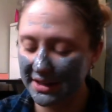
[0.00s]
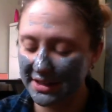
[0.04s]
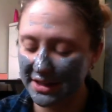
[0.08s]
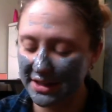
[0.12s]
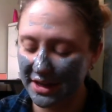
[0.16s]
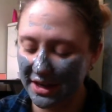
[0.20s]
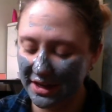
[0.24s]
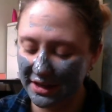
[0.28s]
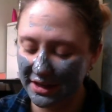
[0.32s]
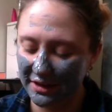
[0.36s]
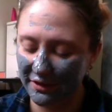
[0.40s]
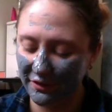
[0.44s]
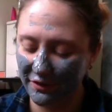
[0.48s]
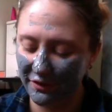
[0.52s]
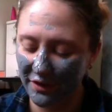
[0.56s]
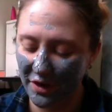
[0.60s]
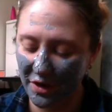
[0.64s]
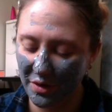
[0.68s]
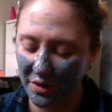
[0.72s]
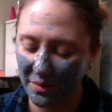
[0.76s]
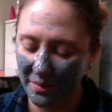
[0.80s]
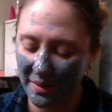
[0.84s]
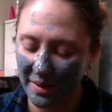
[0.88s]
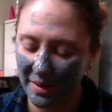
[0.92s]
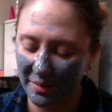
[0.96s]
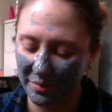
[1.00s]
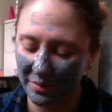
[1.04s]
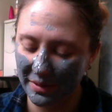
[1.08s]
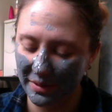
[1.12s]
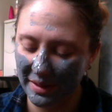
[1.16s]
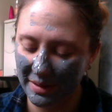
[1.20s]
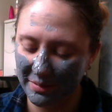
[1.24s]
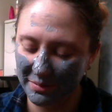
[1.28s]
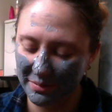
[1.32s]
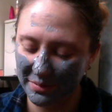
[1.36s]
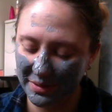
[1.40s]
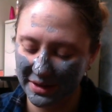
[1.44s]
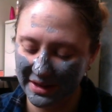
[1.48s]
starting to foam up while
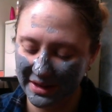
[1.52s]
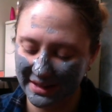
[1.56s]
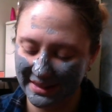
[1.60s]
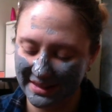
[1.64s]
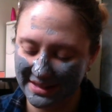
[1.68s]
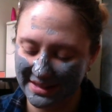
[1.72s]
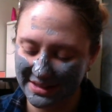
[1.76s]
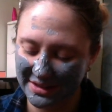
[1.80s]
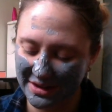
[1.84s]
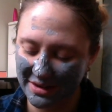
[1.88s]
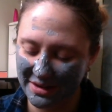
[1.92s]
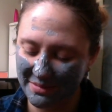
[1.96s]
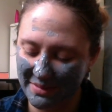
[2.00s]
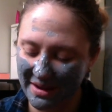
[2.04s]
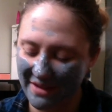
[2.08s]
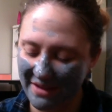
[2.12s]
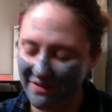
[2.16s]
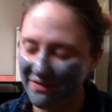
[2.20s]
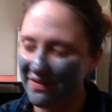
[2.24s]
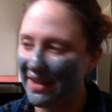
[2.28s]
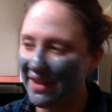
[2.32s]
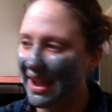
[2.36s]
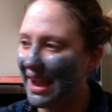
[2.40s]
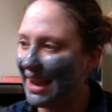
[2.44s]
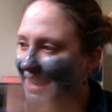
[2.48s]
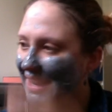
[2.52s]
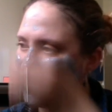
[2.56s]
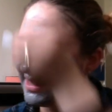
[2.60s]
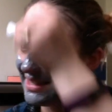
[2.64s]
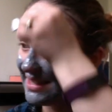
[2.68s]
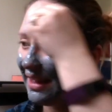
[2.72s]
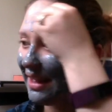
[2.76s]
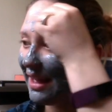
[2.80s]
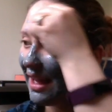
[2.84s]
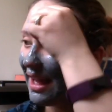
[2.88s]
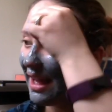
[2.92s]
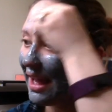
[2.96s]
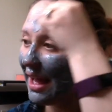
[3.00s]
I'm putting this on my face.
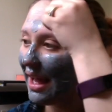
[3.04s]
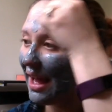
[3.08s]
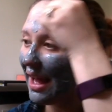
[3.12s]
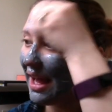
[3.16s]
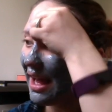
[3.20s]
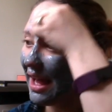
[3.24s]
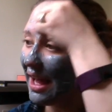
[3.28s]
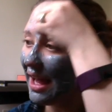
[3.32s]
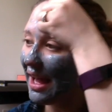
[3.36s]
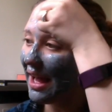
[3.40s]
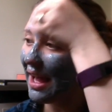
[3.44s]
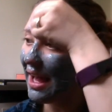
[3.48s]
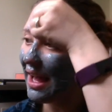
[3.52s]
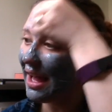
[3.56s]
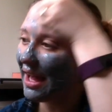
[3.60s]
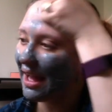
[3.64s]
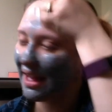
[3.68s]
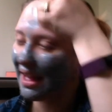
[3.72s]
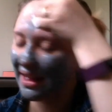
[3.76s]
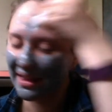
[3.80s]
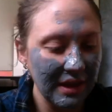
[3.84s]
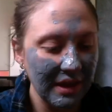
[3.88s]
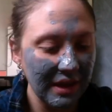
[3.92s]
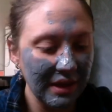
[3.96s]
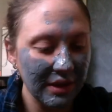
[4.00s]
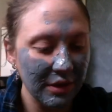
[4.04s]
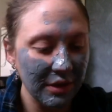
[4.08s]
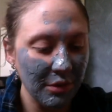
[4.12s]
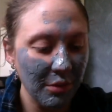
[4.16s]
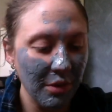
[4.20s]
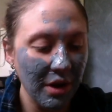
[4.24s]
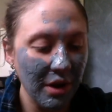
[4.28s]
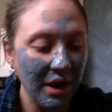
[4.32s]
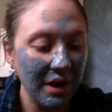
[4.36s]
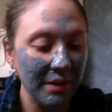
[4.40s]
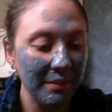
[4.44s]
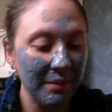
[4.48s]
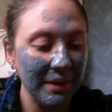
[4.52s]
You
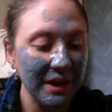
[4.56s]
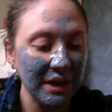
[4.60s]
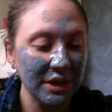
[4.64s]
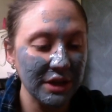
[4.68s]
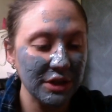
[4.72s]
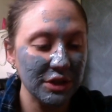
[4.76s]
want to make